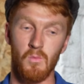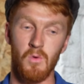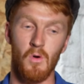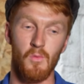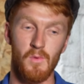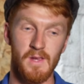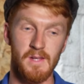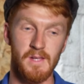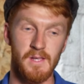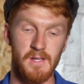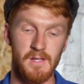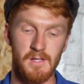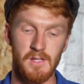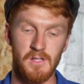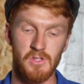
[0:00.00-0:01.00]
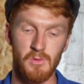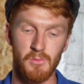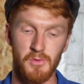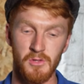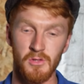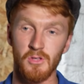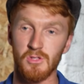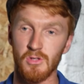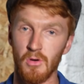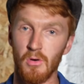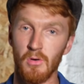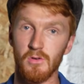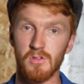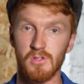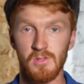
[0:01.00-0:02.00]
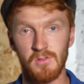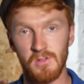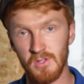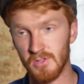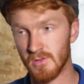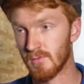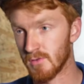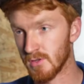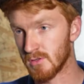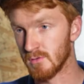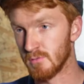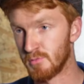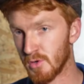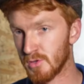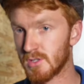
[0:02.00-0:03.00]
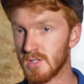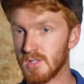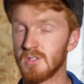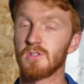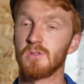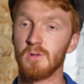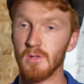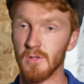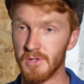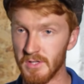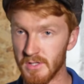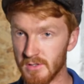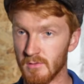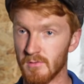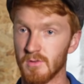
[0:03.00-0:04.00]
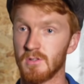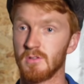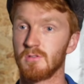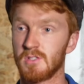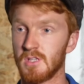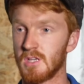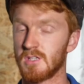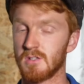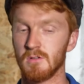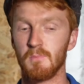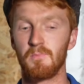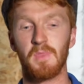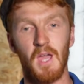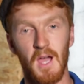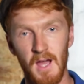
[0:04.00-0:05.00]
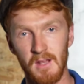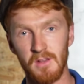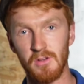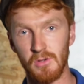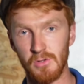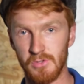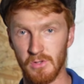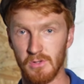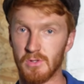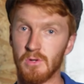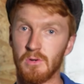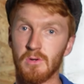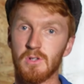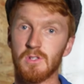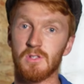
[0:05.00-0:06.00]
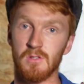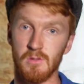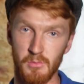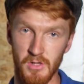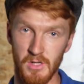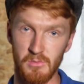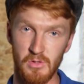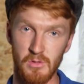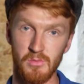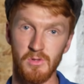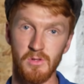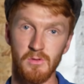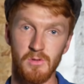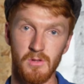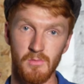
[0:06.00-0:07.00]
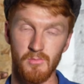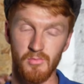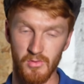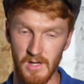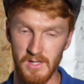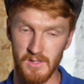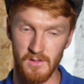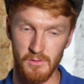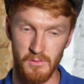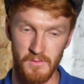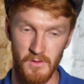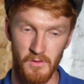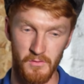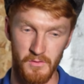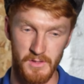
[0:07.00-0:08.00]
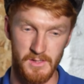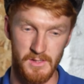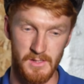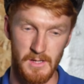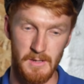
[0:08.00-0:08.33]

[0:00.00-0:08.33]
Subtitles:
What we need is something that talks to the Discovery 2 buttons and all the Discovery 2 system, and also talks to the BMW compressor that we've got fitted.